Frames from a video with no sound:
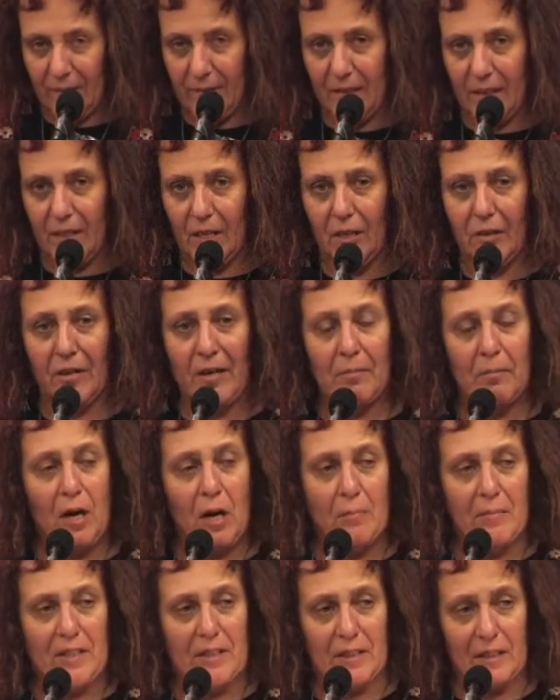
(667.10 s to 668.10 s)
the current
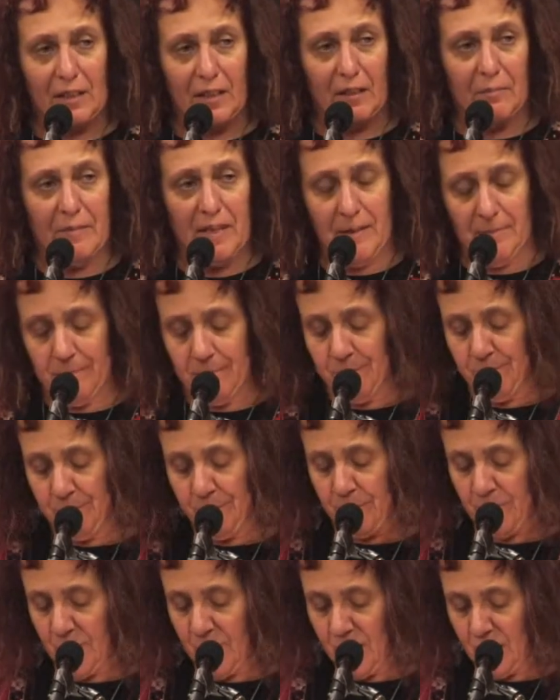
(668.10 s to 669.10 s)
moment a little bit.
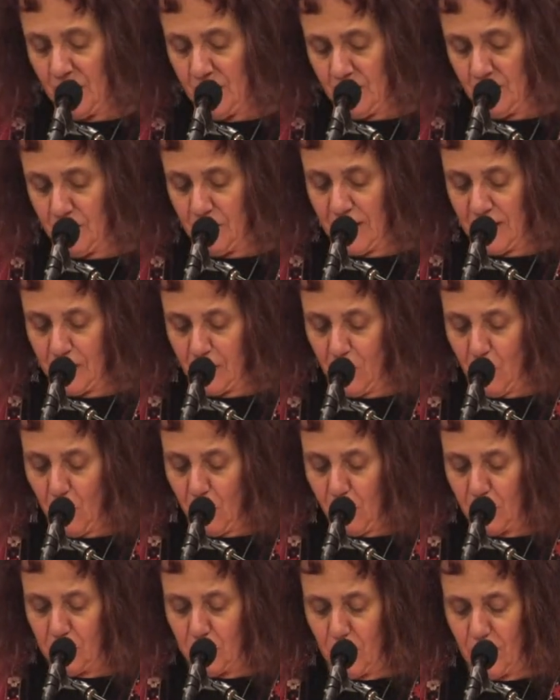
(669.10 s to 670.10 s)
When the
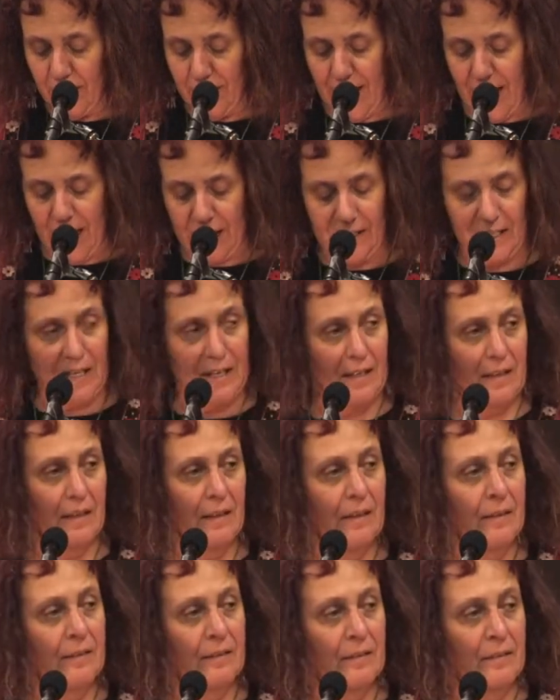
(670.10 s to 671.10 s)
Cold War
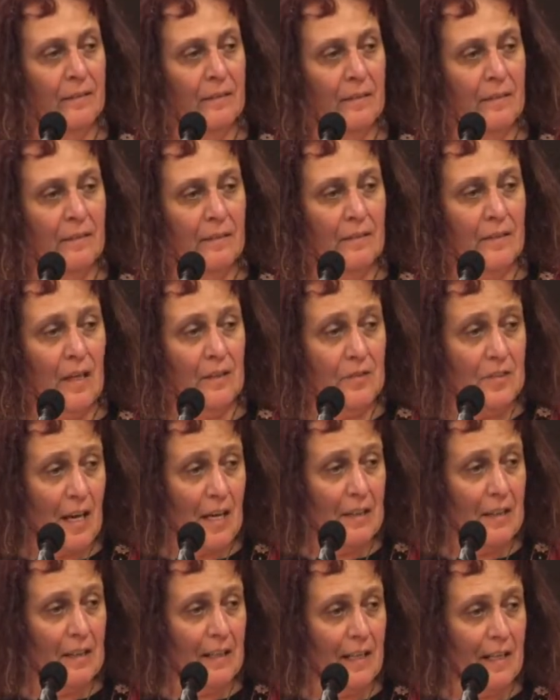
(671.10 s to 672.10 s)
ended,
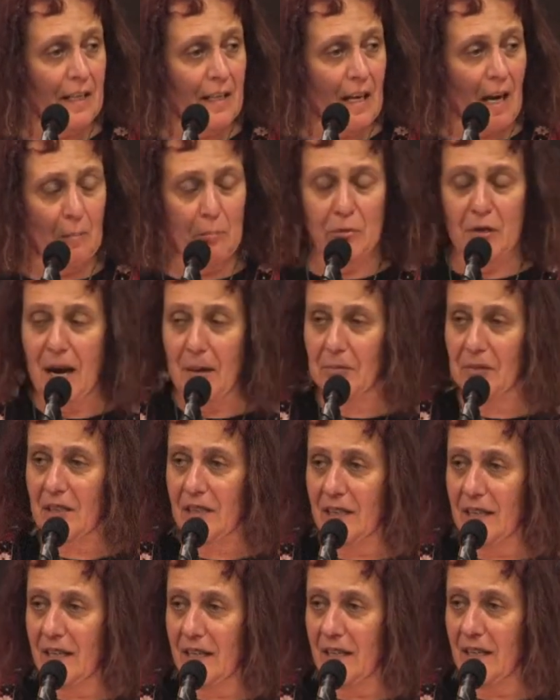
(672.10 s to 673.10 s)
suddenly,
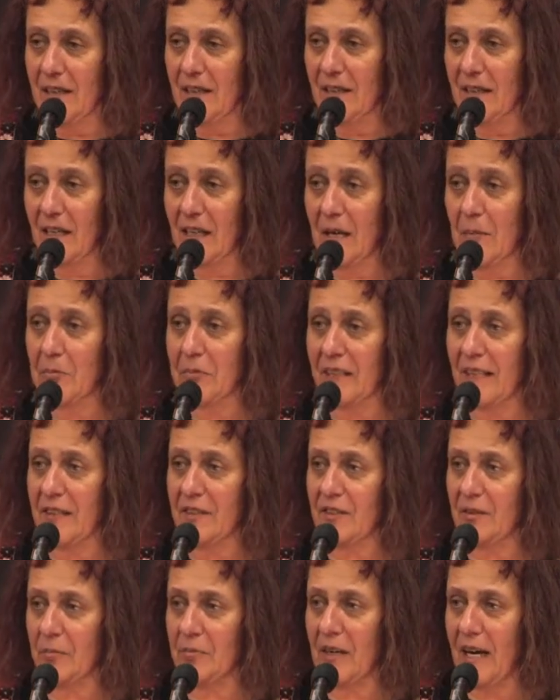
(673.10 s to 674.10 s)
abruptly, a
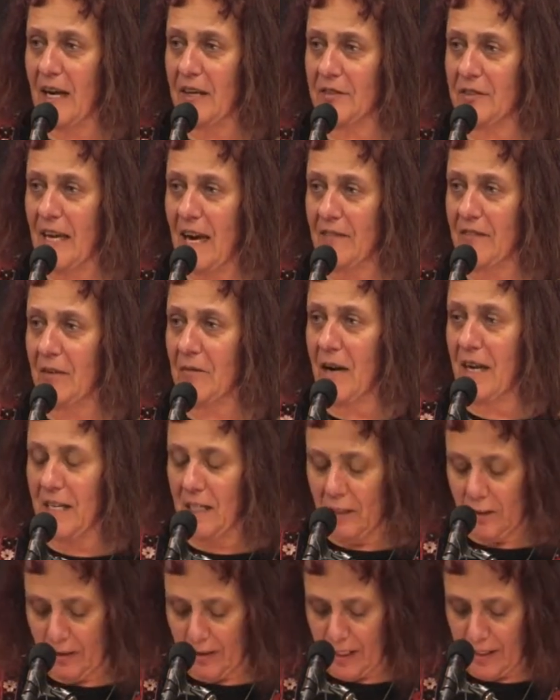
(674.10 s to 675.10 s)
complete surprise to everyone,
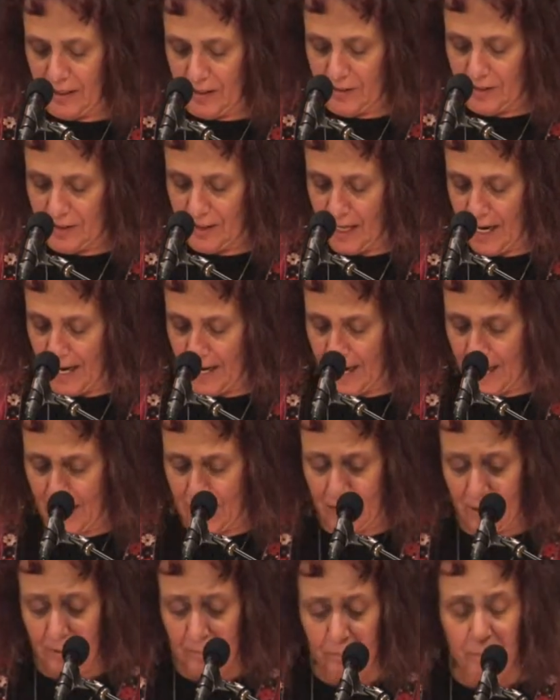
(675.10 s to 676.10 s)
including the
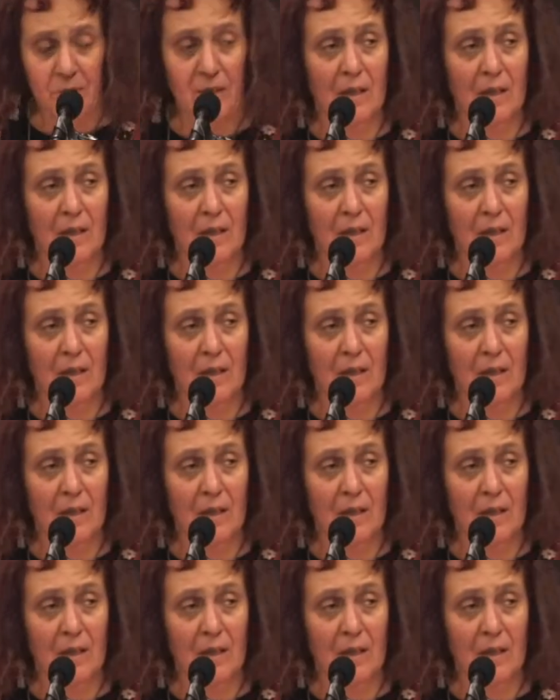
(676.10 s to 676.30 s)
CIA,